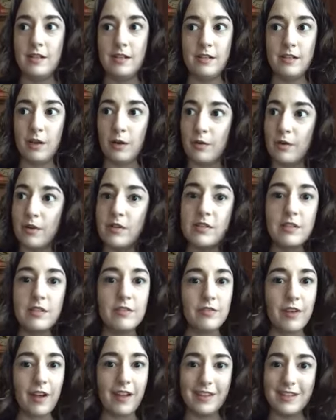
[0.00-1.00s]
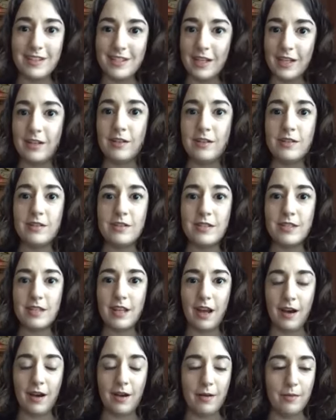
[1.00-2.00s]
donors and volunteers.
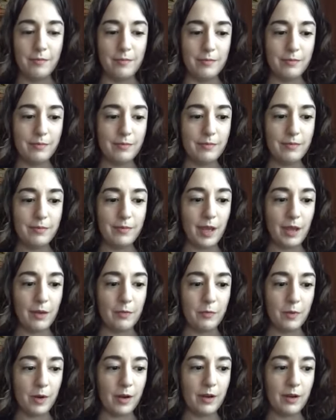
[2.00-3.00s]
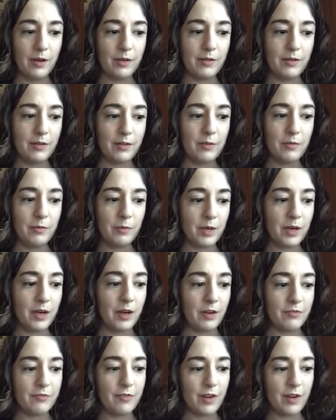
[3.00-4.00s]
Um, uh, we're we're
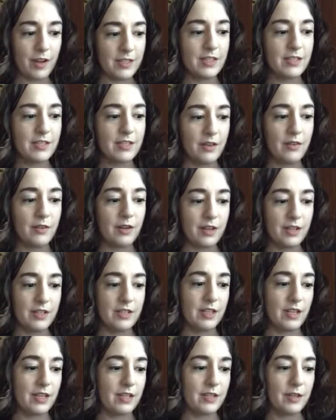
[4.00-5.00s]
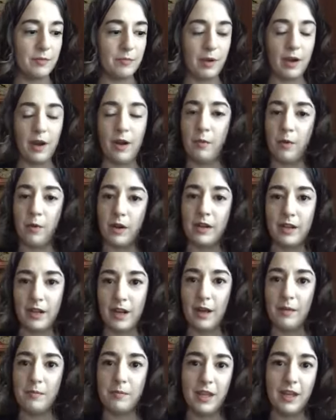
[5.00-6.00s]
a Franciscan organization, but our work could
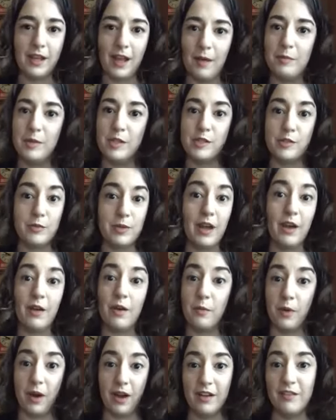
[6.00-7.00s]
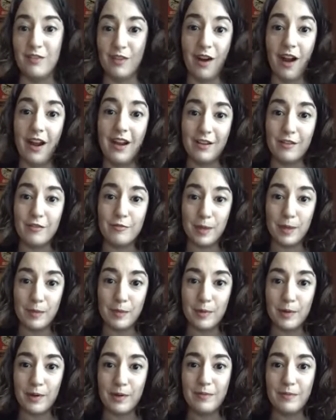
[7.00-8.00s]
not be accomplished without a wide variety of
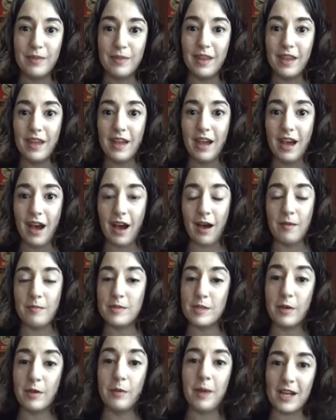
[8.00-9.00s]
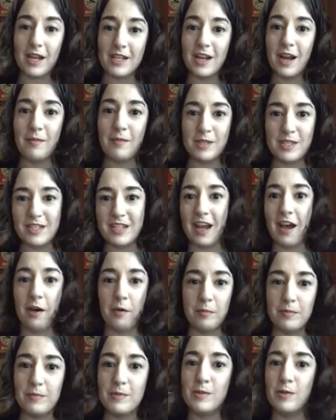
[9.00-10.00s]
people. Um, so my job is to
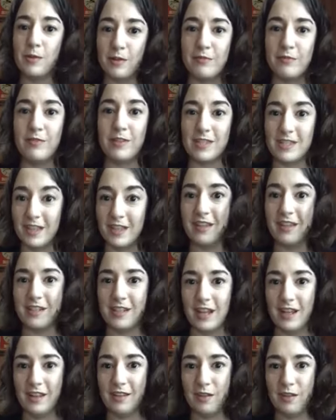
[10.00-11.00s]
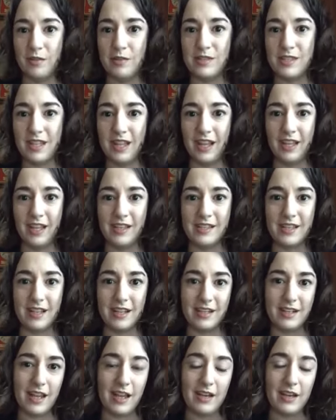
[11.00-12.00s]
help sort of facilitate those things
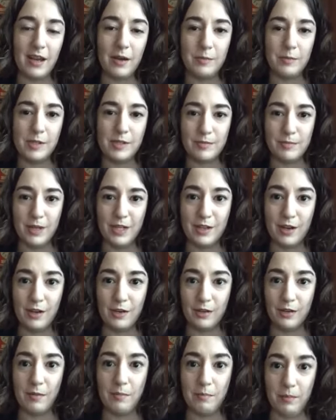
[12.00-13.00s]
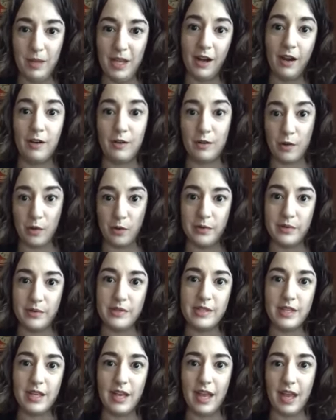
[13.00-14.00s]
and, and help us meet our meet our
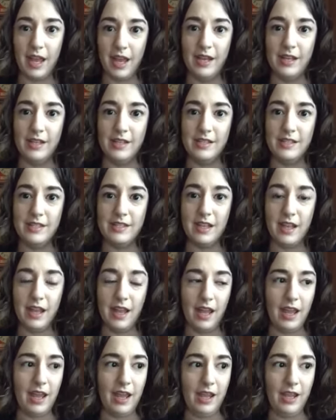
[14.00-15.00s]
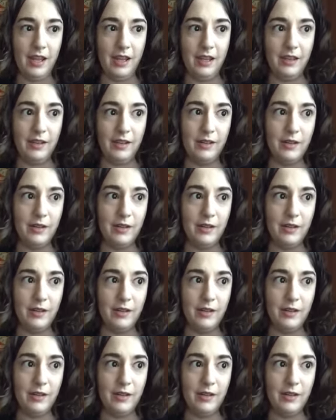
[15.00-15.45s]
goals as a